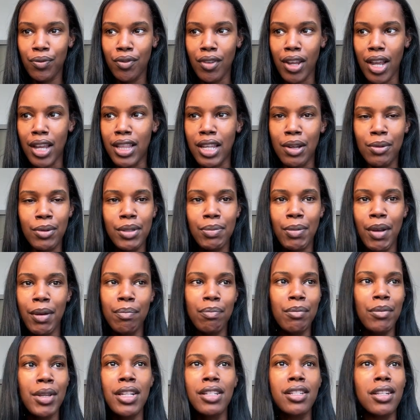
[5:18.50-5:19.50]
and they
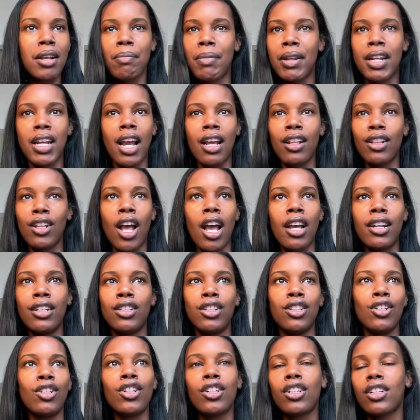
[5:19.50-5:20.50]
would be somebody I'd
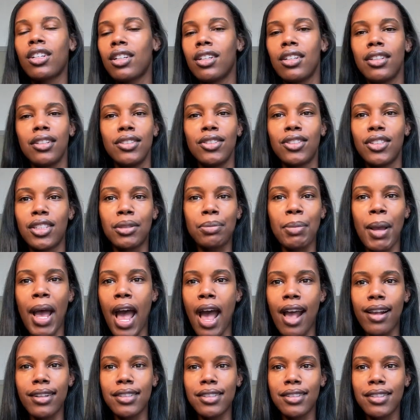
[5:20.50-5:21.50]
look just
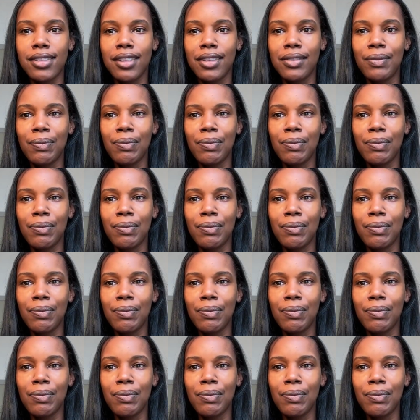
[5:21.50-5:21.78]
past